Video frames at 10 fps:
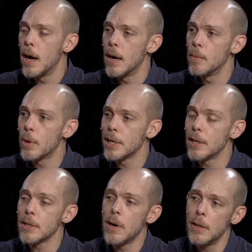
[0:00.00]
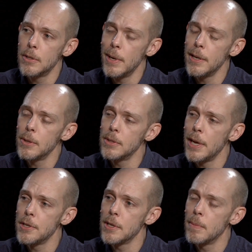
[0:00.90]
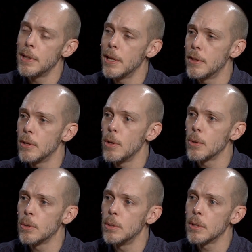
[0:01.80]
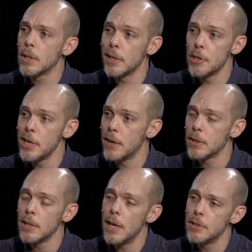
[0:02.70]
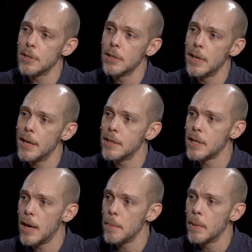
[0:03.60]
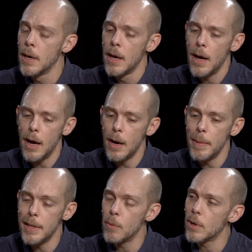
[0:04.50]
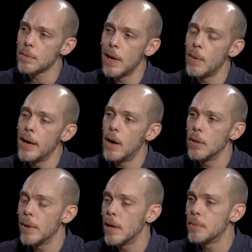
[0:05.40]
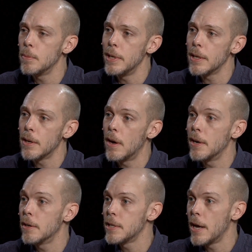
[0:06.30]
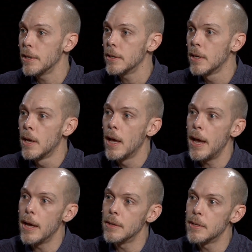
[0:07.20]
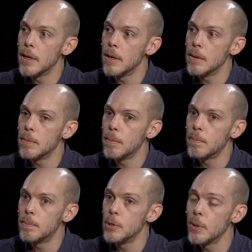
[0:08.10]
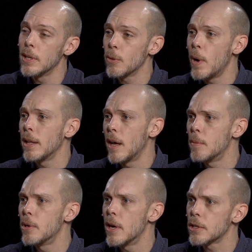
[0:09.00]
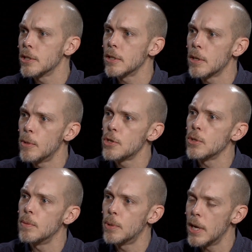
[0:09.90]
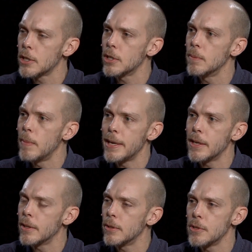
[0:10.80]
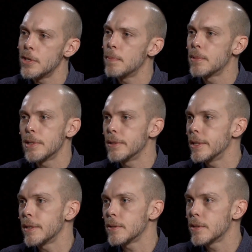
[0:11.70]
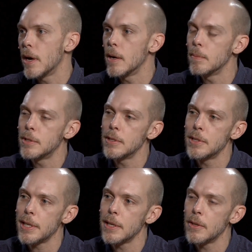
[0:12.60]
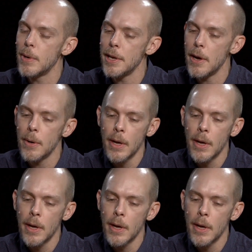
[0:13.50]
working at the college radio station, but then at the local Clear Channel cluster at the time, and then worked my way all the way up to being an on-air talent and doing quite a lot of production, commercial production, making little zips and things to stick on the radio.